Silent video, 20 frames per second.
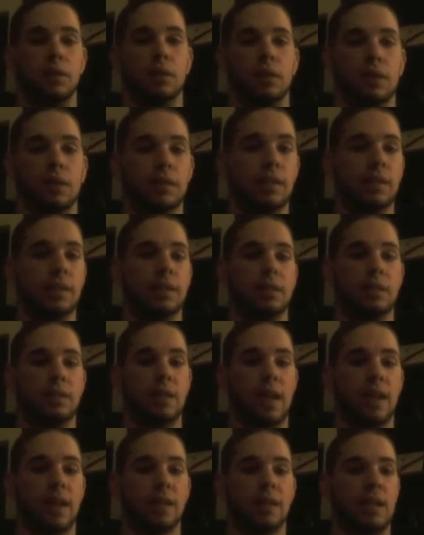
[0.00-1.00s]
He did
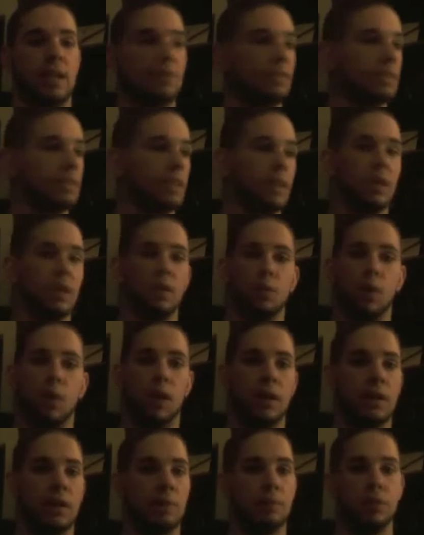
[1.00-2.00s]
exactly everything he
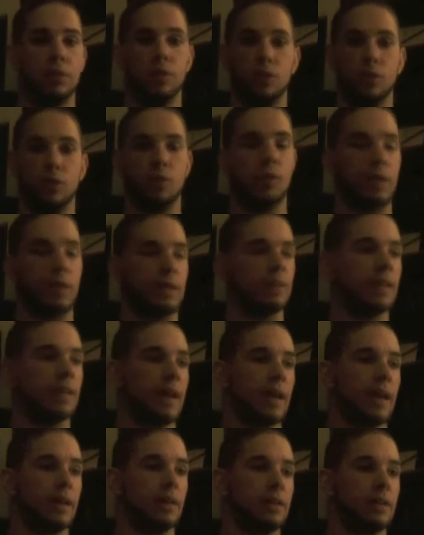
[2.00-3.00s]
wanted him to do in
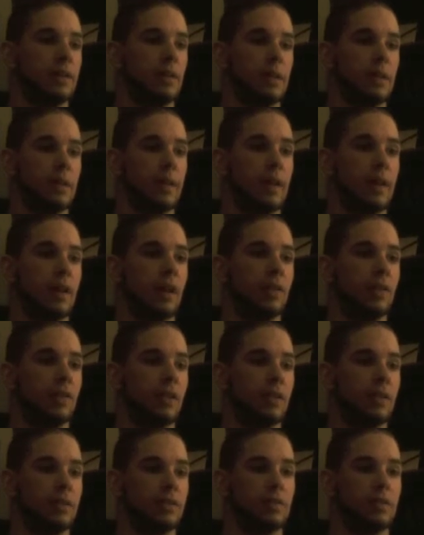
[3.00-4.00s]
that
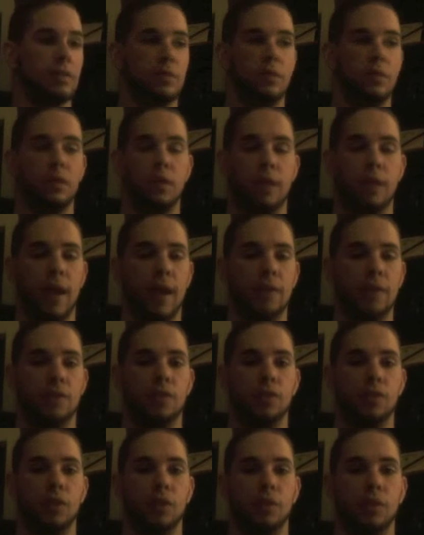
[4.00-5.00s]
offense at
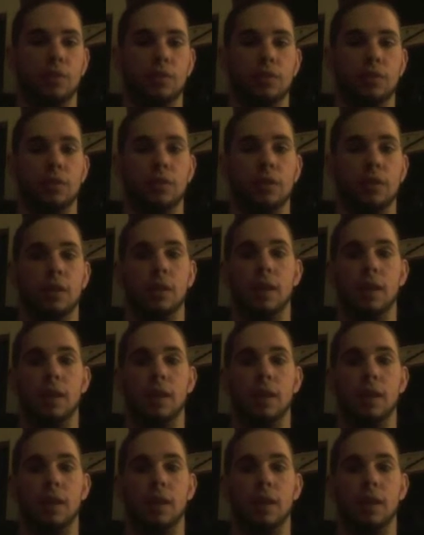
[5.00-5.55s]
Syracuse.